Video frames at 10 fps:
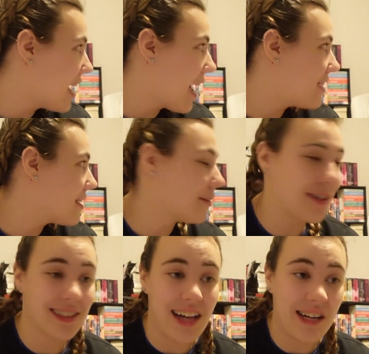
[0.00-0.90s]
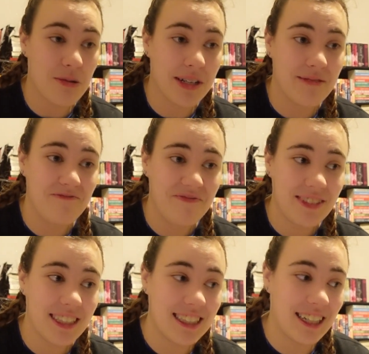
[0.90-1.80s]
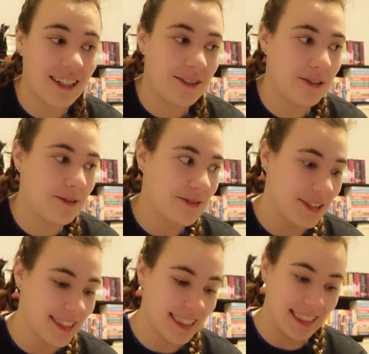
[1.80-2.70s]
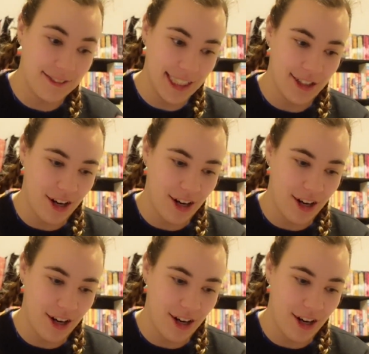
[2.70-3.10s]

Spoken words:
has ever read the last one. So, we'll see. Fingers